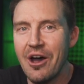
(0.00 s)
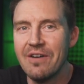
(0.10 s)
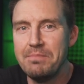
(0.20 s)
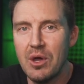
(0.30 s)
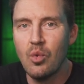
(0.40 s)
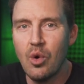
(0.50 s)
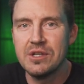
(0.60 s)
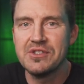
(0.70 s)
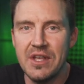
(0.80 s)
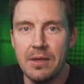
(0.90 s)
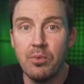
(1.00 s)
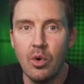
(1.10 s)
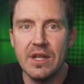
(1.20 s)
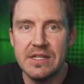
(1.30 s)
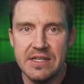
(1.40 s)
of Bitwarden's
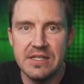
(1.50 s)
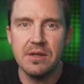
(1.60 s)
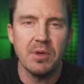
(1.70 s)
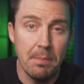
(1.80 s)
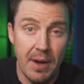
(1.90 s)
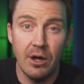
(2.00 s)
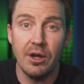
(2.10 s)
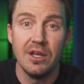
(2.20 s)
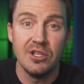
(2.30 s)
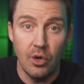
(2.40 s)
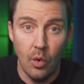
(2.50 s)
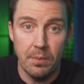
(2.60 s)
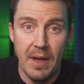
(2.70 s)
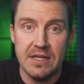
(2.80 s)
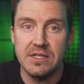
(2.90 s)
importing system compared to
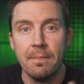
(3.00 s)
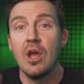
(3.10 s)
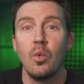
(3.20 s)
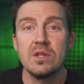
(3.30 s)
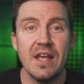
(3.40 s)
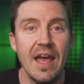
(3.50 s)
NordPass. Now, once